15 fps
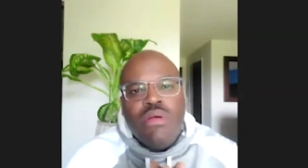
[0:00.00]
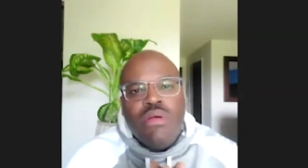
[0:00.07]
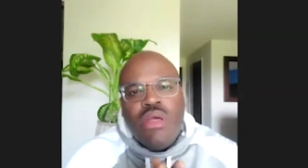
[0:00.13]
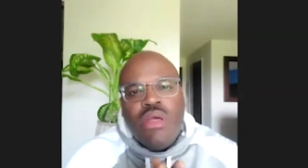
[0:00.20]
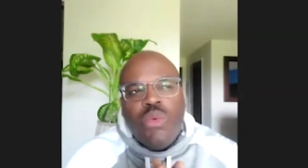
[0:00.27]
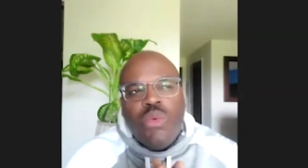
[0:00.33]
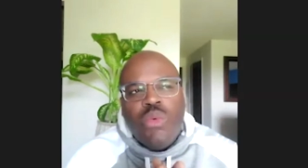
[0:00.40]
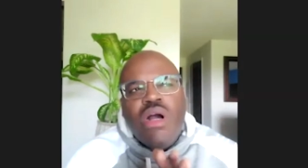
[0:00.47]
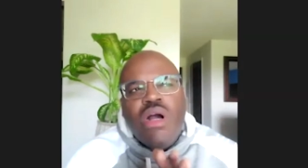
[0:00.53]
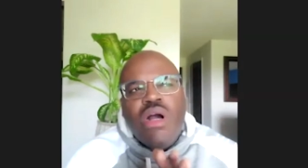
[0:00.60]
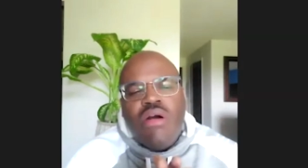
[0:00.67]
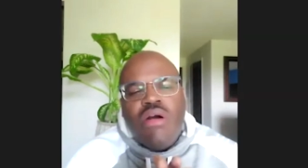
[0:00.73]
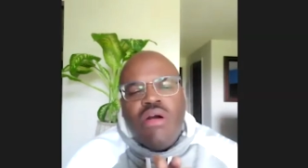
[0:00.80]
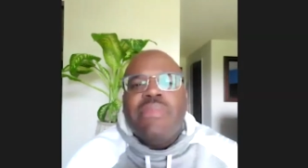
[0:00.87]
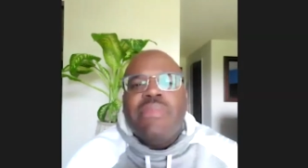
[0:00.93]
well, how
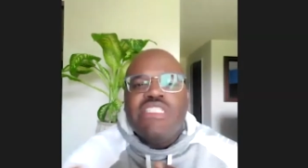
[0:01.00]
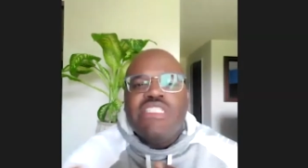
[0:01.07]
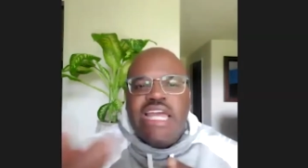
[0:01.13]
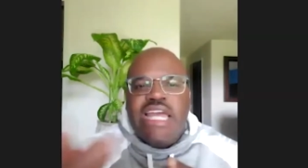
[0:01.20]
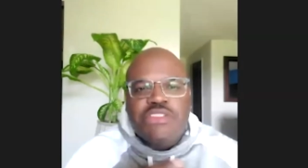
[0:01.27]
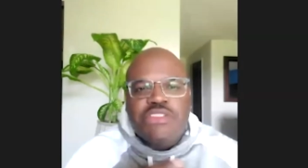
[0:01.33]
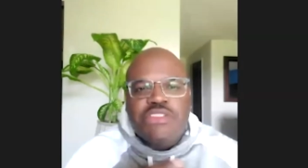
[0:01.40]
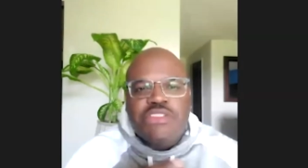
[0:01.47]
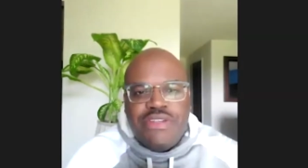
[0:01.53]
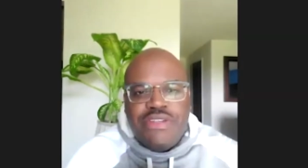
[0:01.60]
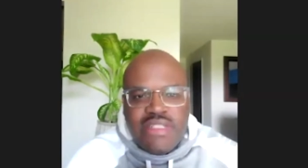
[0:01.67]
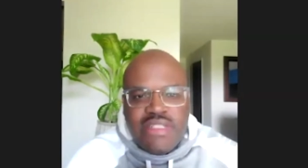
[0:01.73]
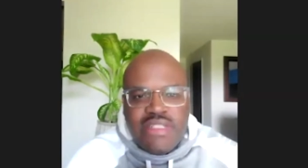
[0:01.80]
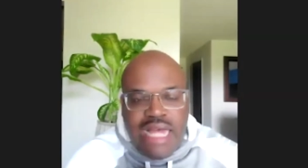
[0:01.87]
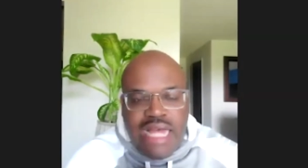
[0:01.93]
much is an extra fifty
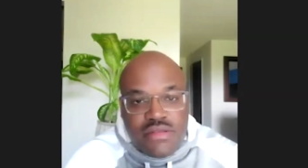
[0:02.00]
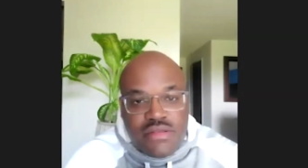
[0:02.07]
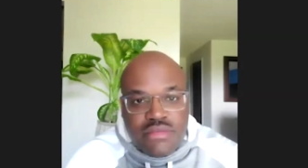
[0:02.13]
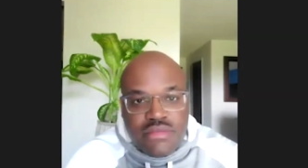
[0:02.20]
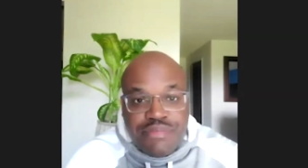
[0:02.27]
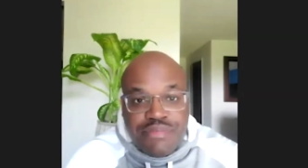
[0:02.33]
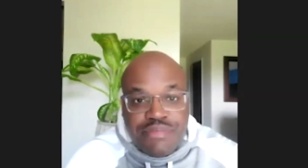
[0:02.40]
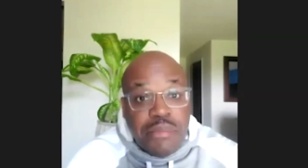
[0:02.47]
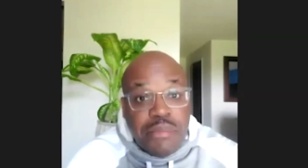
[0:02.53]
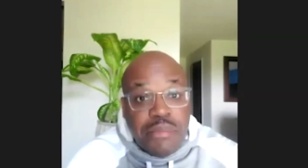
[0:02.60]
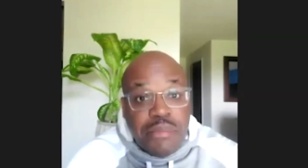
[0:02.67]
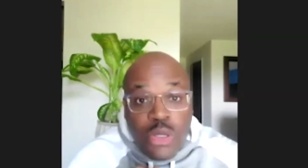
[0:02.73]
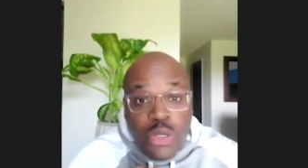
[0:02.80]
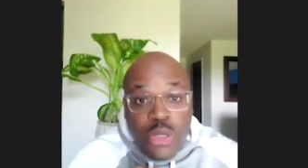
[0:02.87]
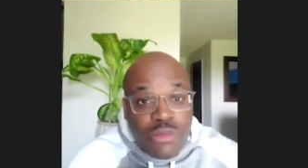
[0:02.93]
thousand?
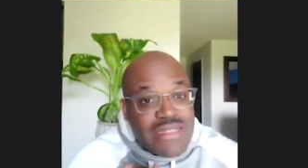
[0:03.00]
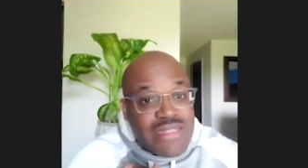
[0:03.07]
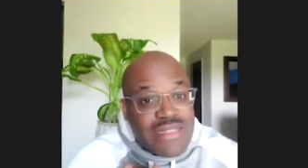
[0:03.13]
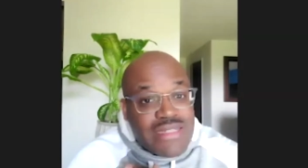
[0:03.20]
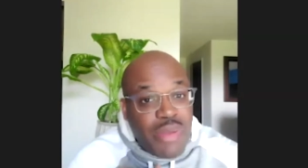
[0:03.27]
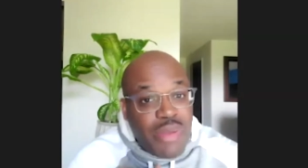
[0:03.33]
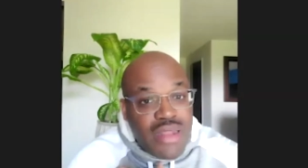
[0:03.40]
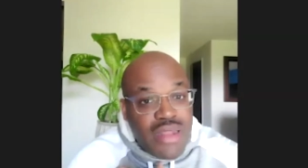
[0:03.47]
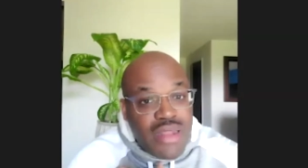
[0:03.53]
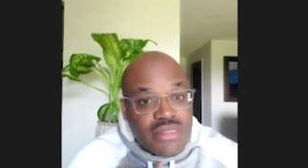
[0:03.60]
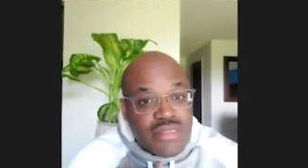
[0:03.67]
Boom, that's a policy.